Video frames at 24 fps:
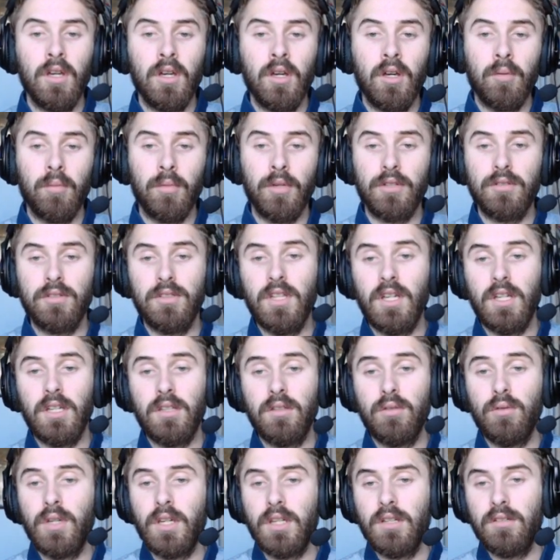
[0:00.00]
But yeah,
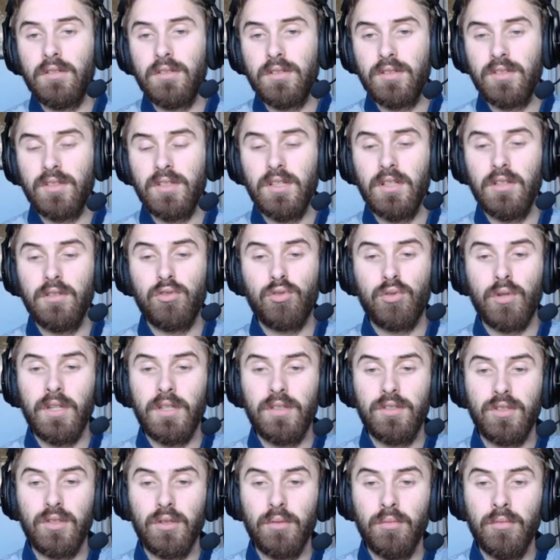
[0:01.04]
you can still try
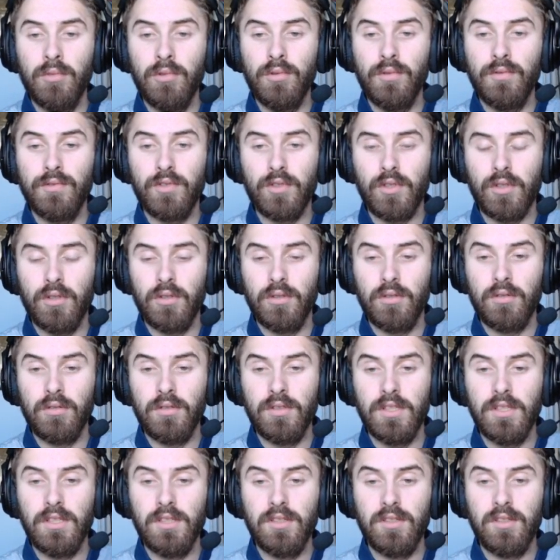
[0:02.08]
some moves on
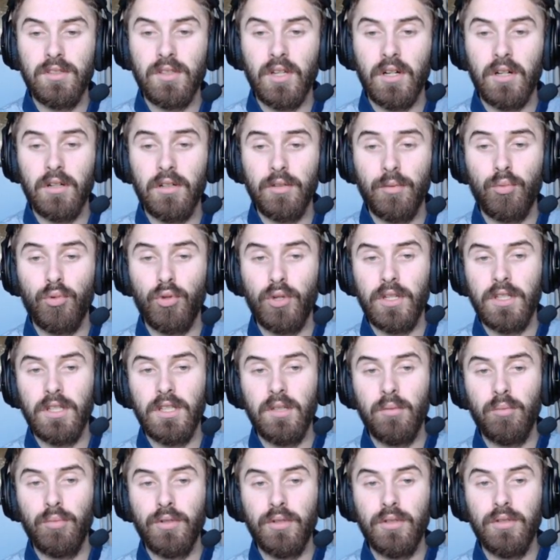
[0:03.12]
these hard
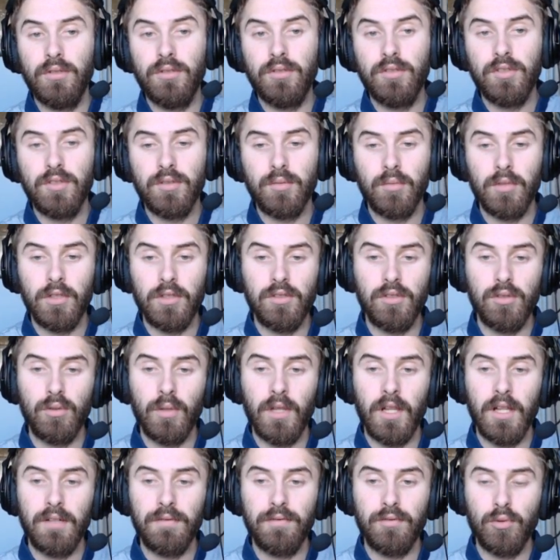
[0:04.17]
braking points, but you
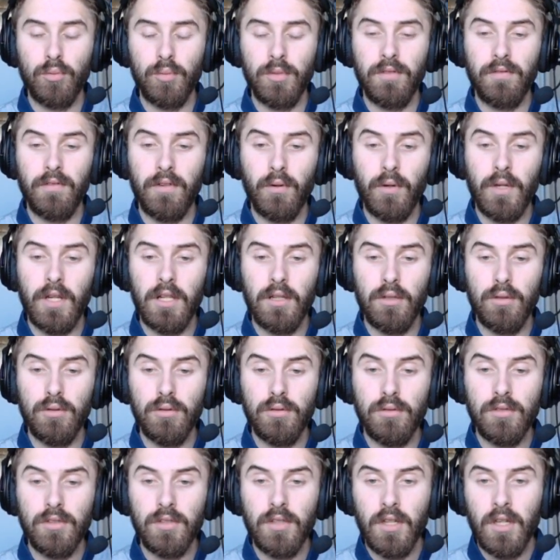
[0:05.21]
will have to be very
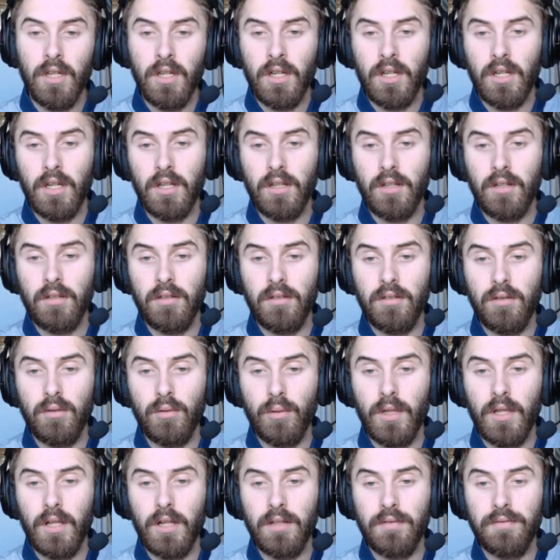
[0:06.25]
close and you
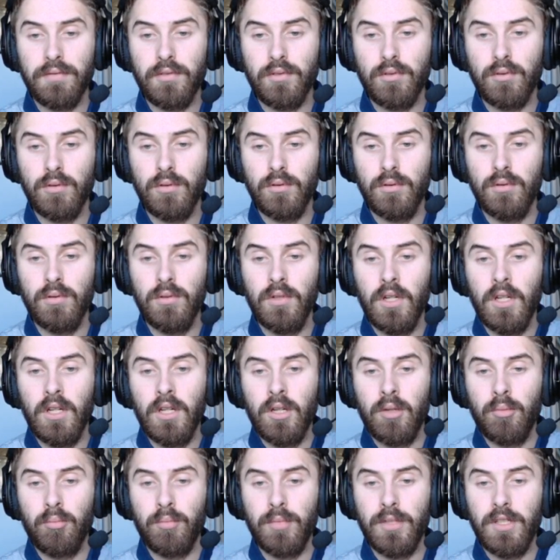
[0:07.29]
will have to
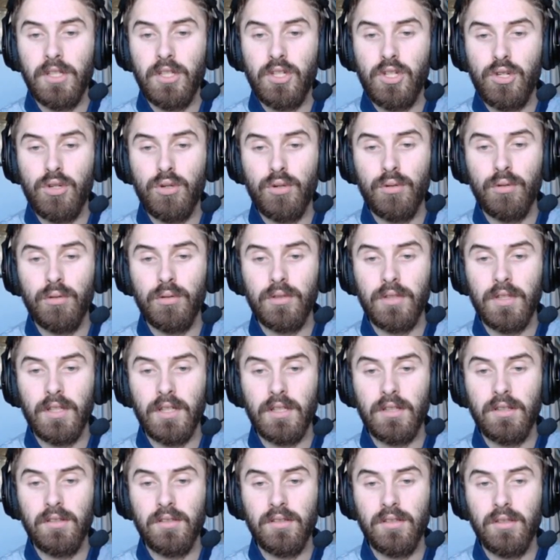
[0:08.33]
be sure
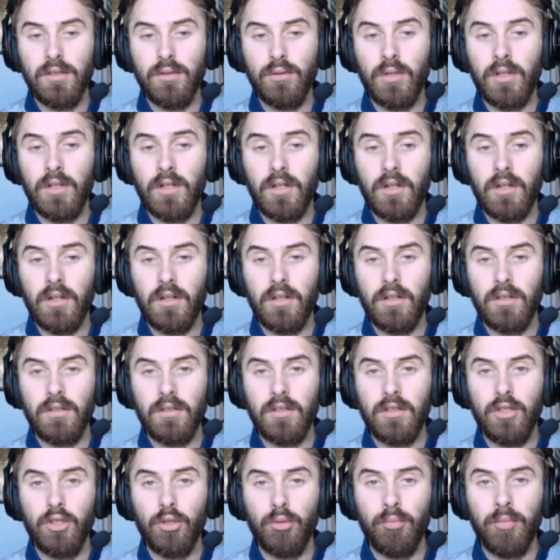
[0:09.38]
that you are
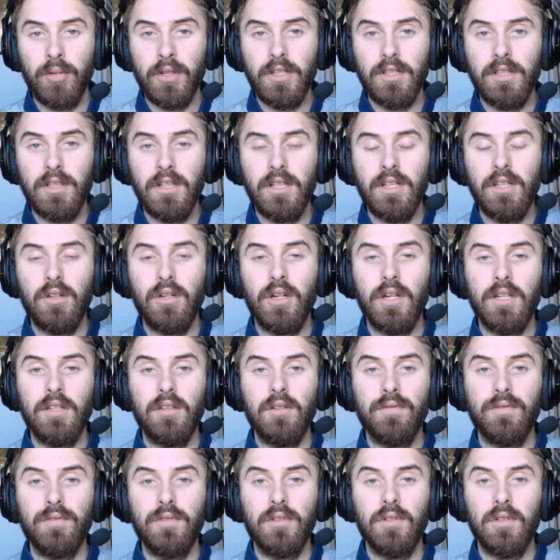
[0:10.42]
completely ahead
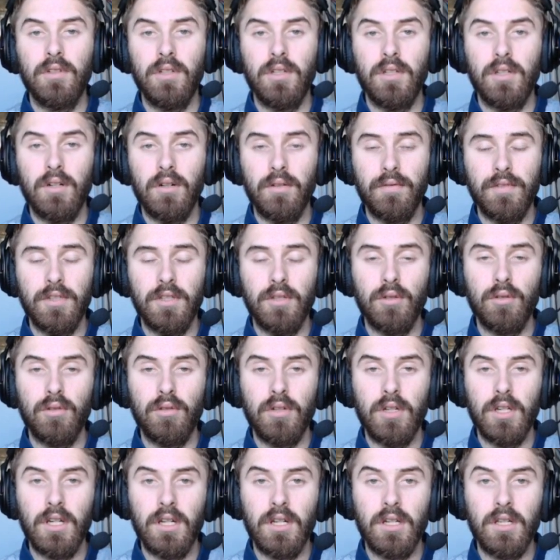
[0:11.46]
of the other
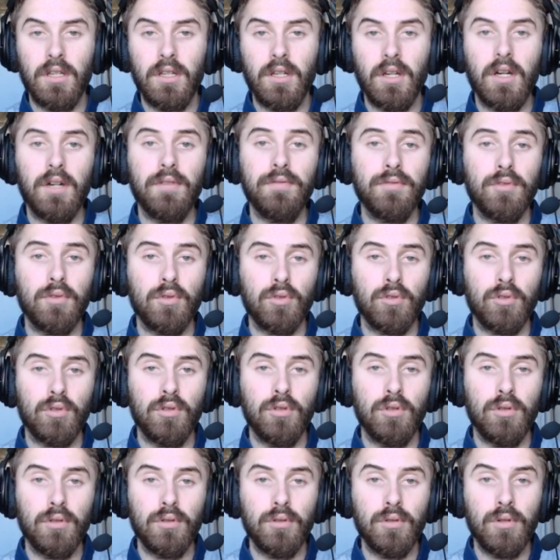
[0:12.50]
guy after the
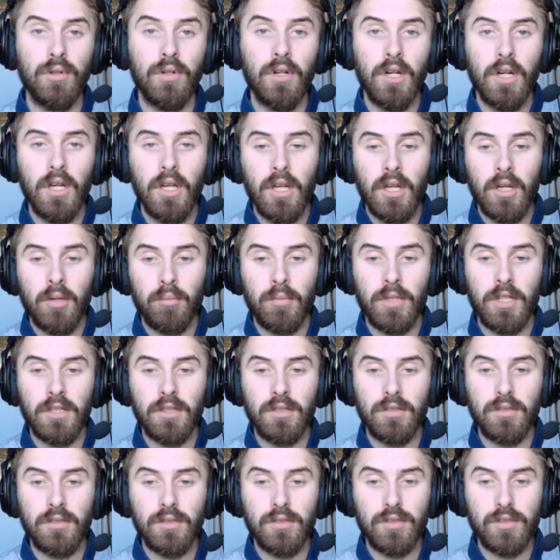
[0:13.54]
corner,
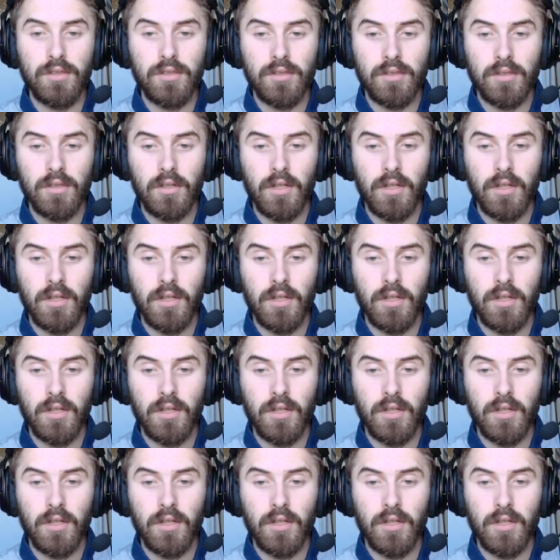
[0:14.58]
because